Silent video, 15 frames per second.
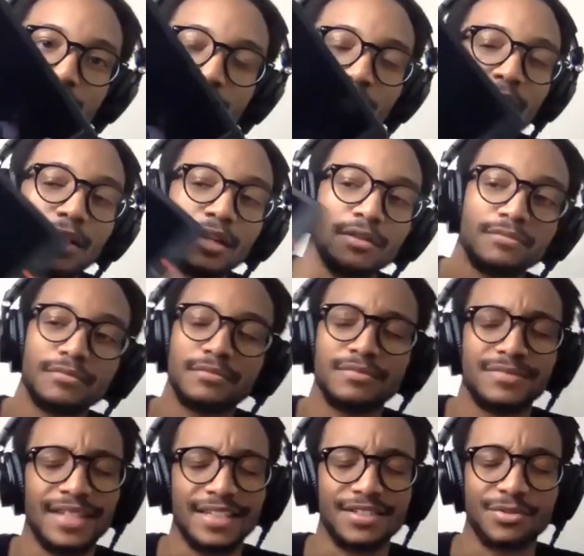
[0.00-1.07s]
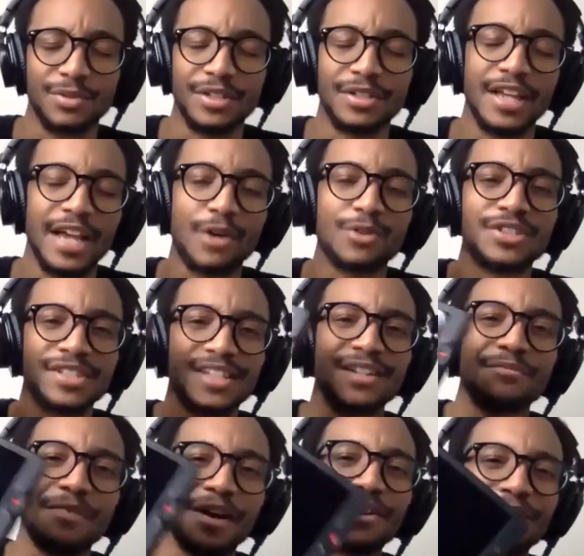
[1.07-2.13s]
Not Swit. I'll just get
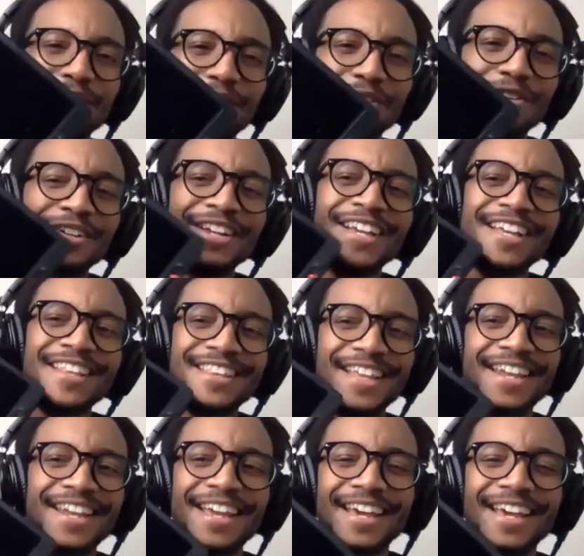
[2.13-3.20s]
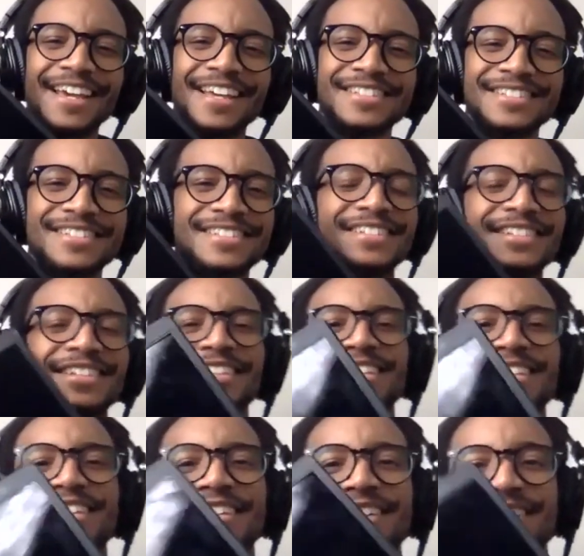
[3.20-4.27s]
a monitor that has
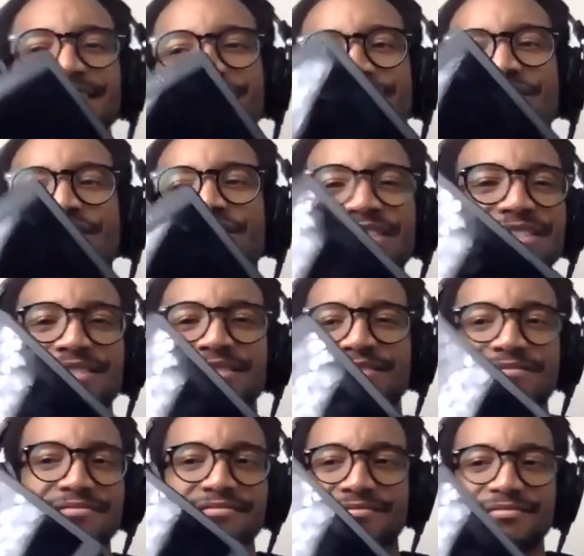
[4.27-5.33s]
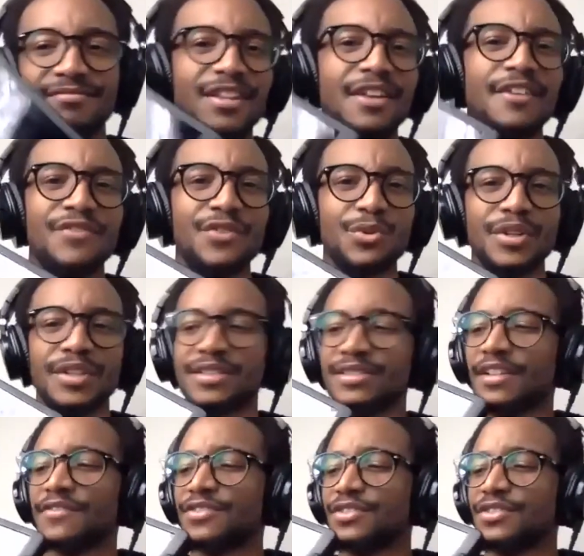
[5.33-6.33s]
just viewing stuff.